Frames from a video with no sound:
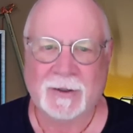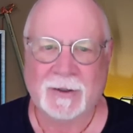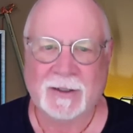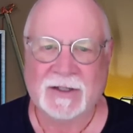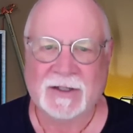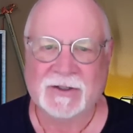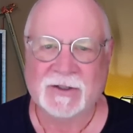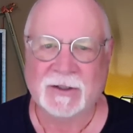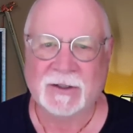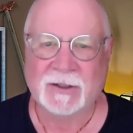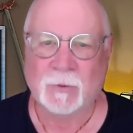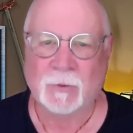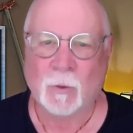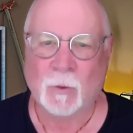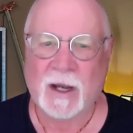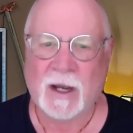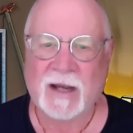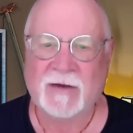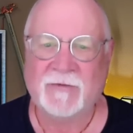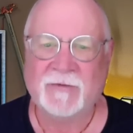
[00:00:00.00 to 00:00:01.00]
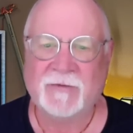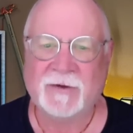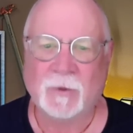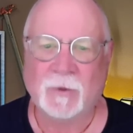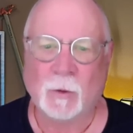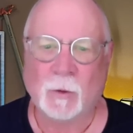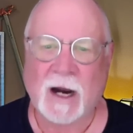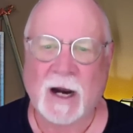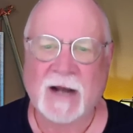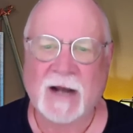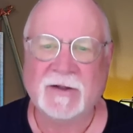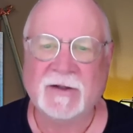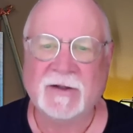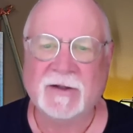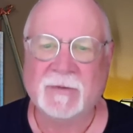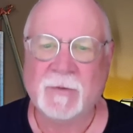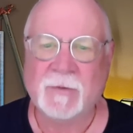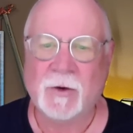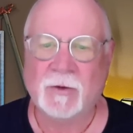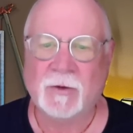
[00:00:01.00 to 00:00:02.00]
he gently waves the rising
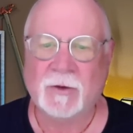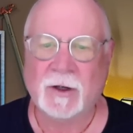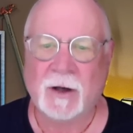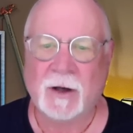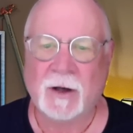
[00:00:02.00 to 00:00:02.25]
smoke